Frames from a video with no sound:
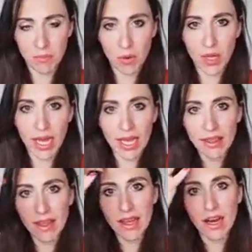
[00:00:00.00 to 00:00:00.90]
Okay,
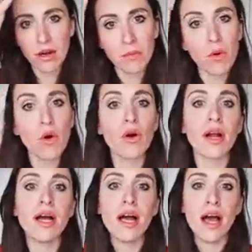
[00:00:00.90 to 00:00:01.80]
they are
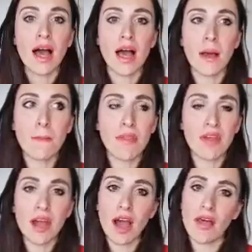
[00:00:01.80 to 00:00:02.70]
more,
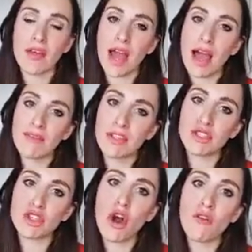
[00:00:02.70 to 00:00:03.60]
they have the
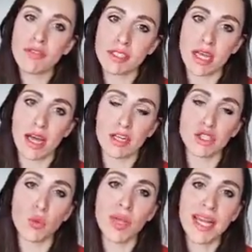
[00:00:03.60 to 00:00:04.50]
soft side.
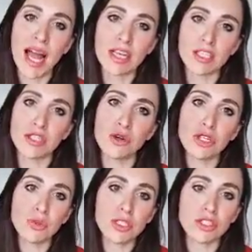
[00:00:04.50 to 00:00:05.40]
So so in
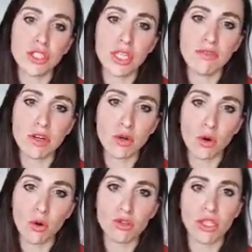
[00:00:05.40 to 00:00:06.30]
order to achieve our
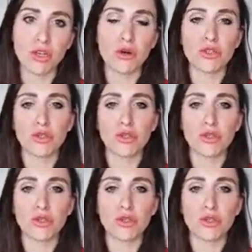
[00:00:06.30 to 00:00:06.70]
goals and in order